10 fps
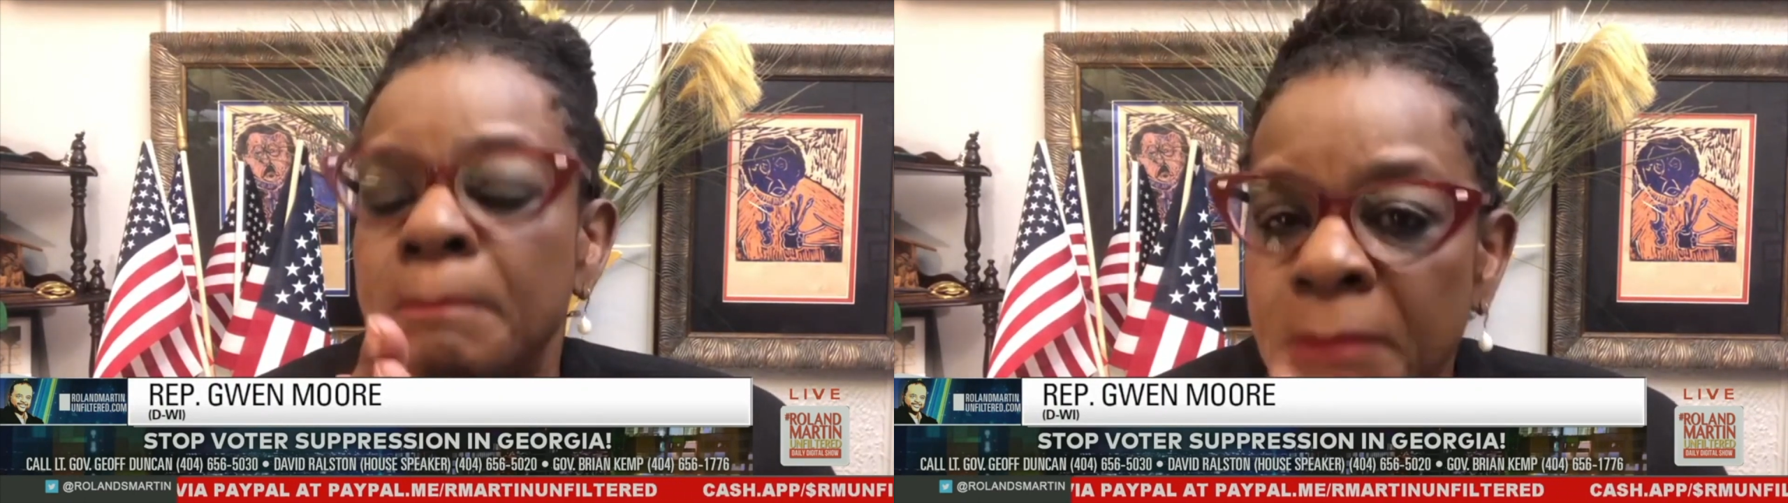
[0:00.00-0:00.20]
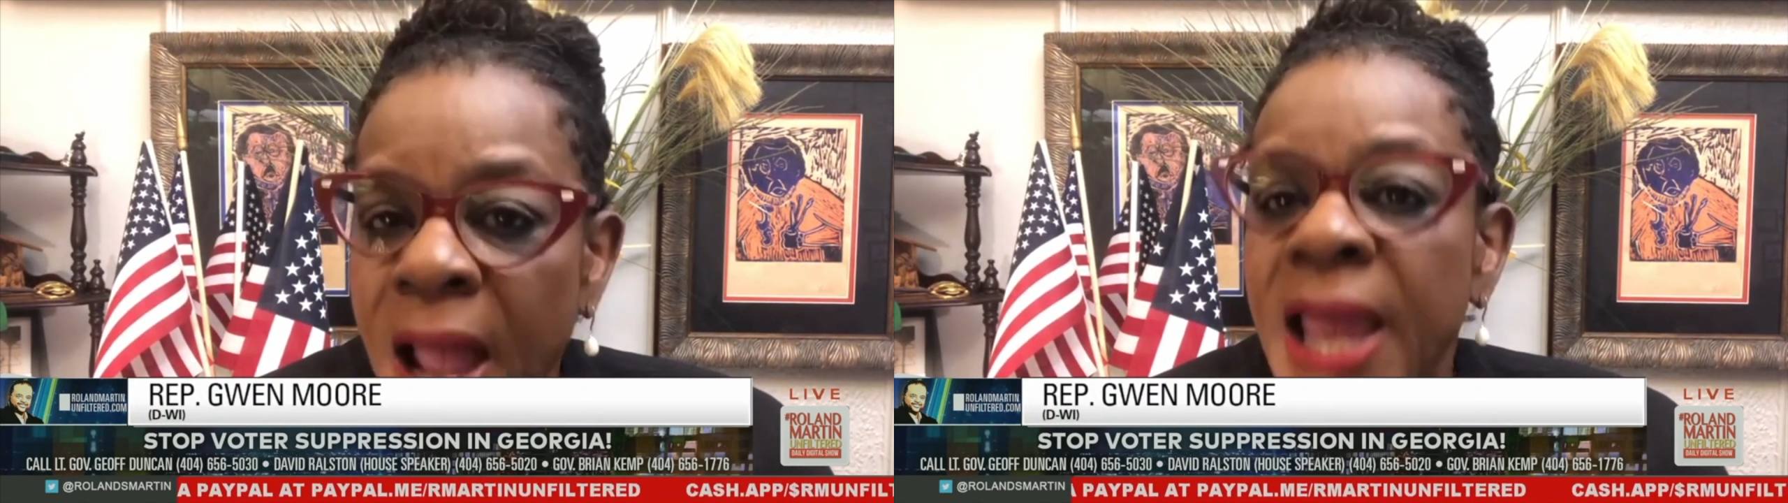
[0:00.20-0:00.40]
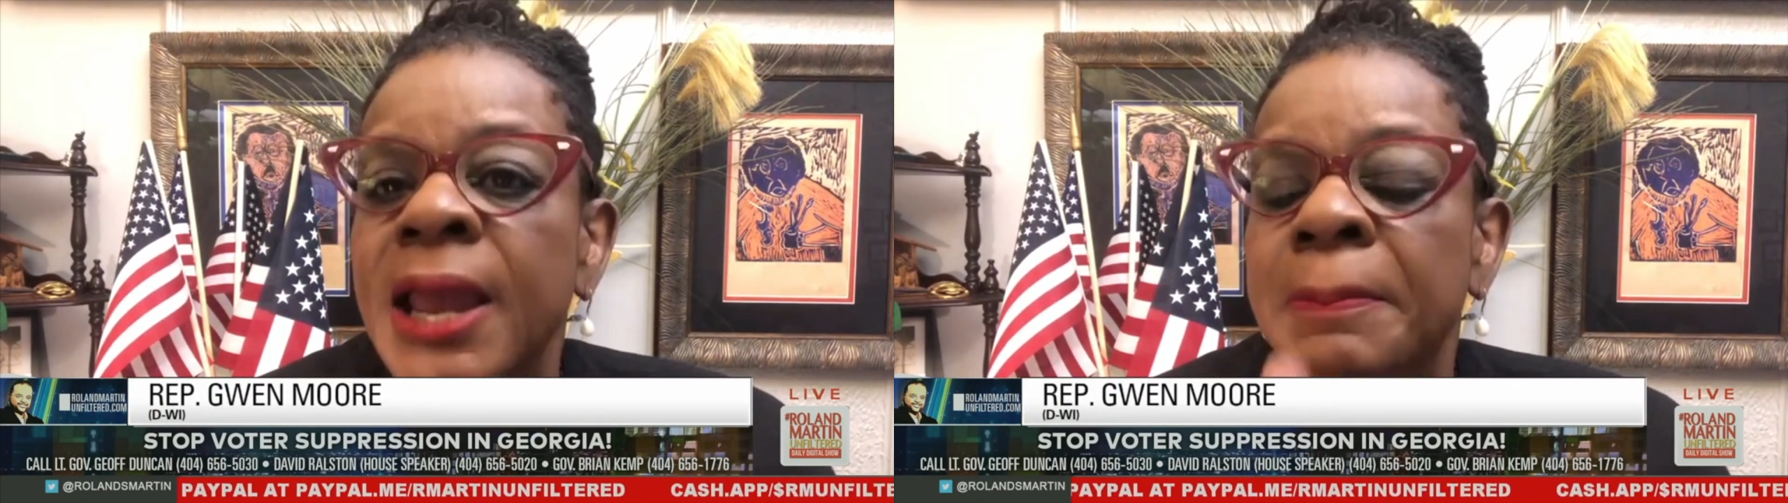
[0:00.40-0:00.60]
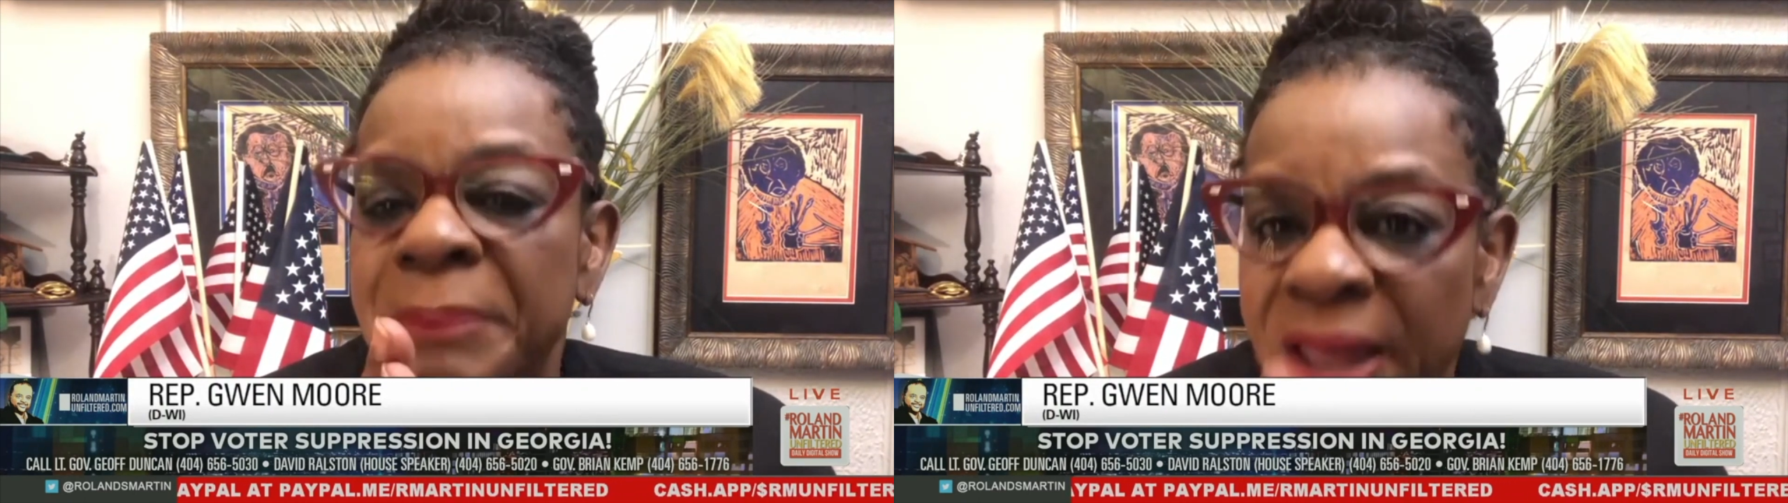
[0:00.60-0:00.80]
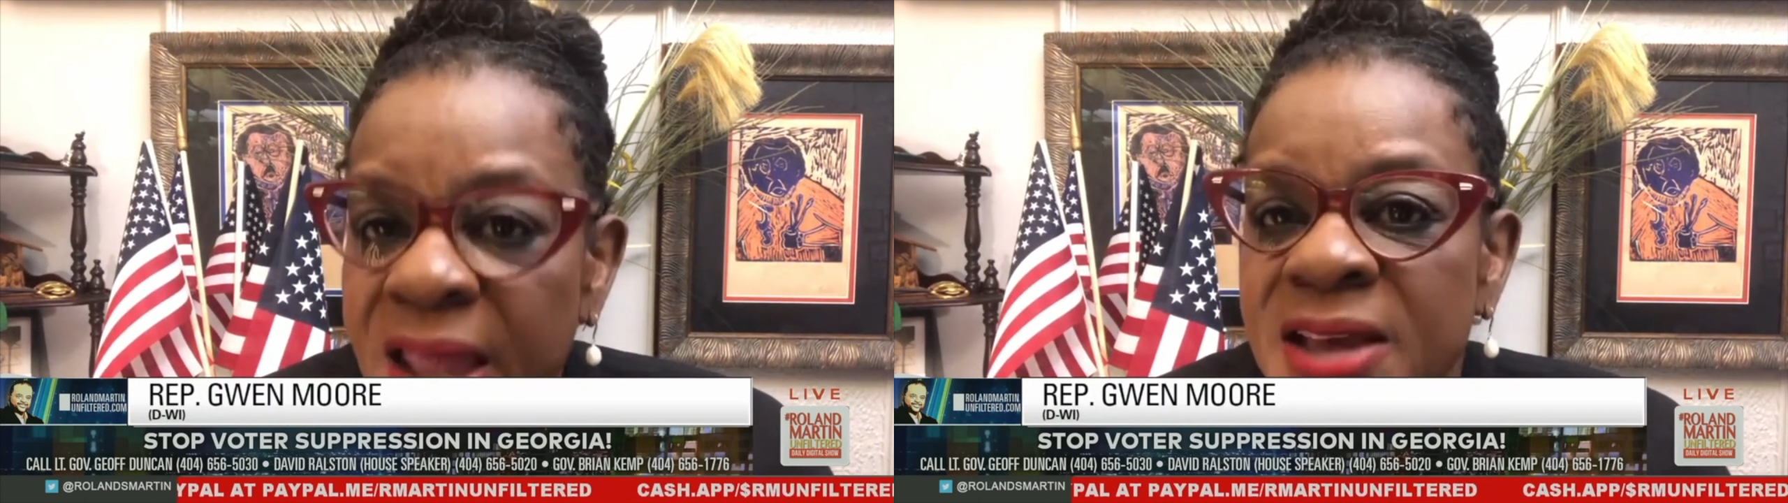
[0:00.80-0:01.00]
Mike
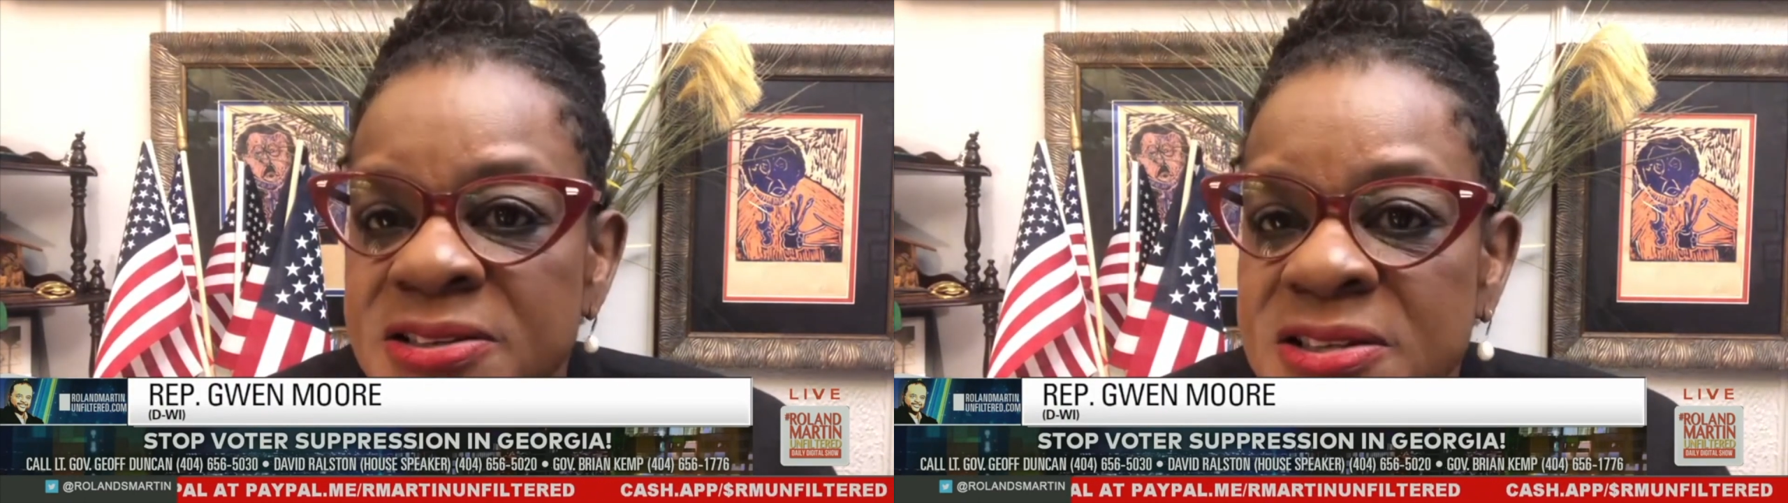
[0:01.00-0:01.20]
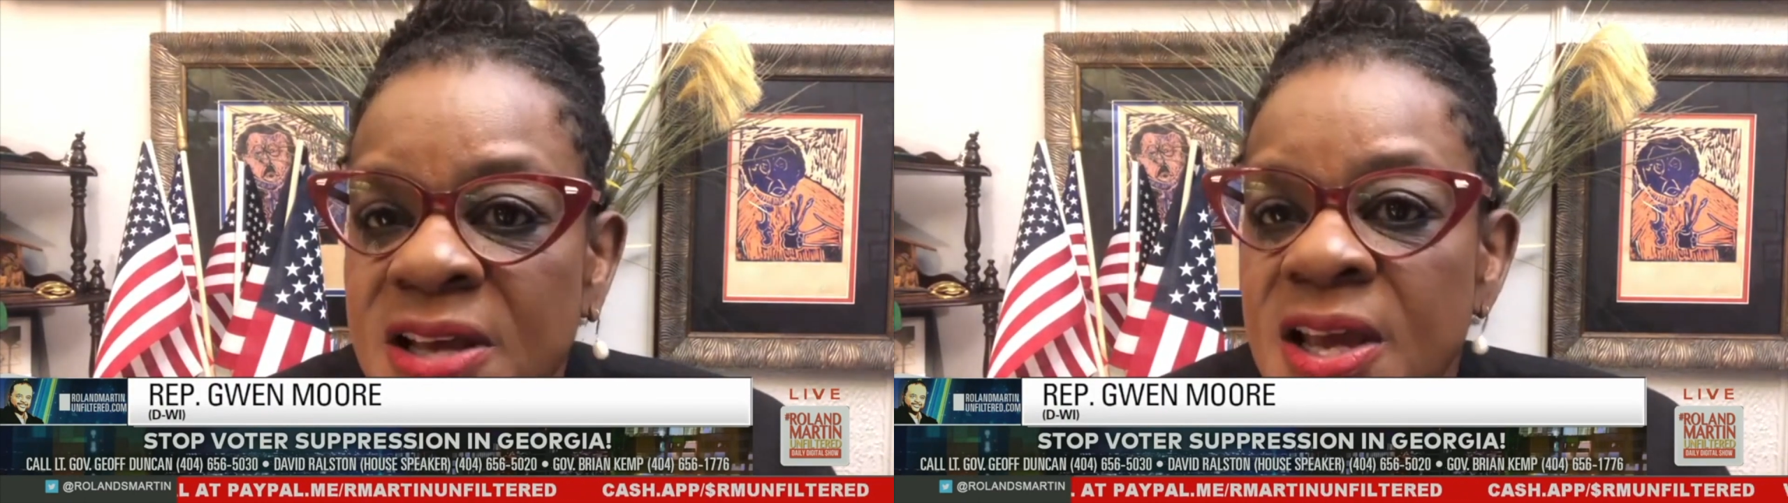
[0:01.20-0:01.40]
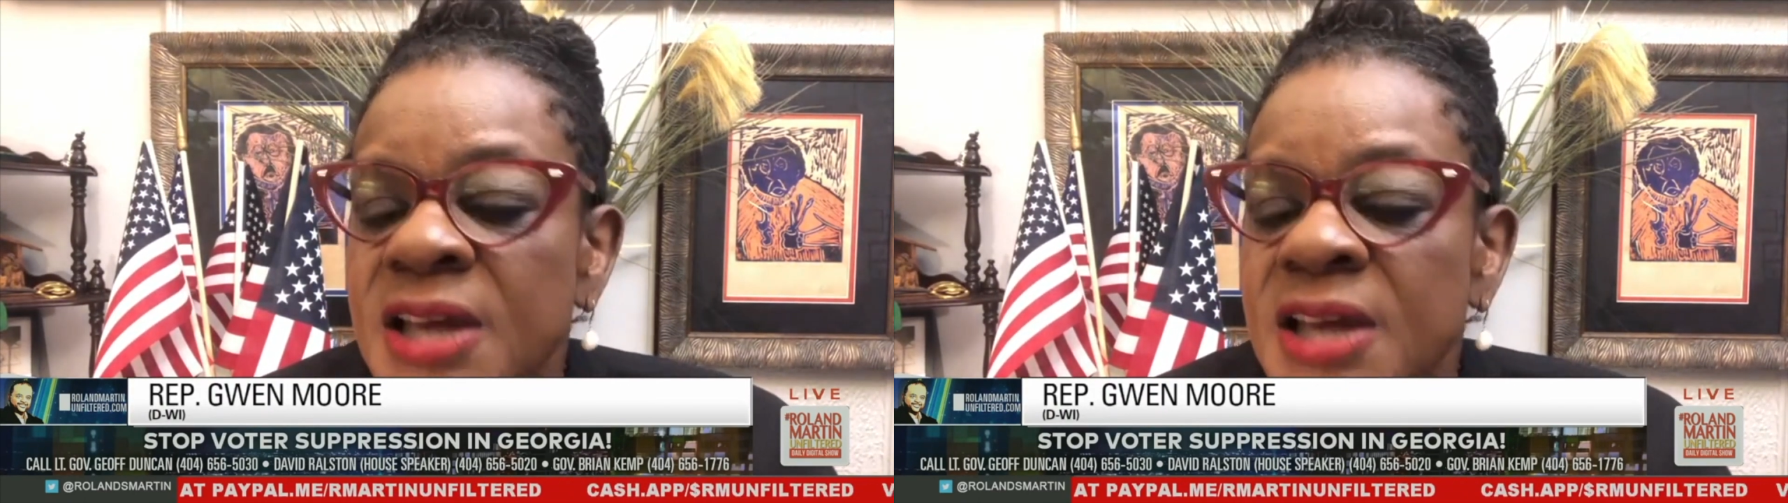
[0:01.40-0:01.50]
Pence."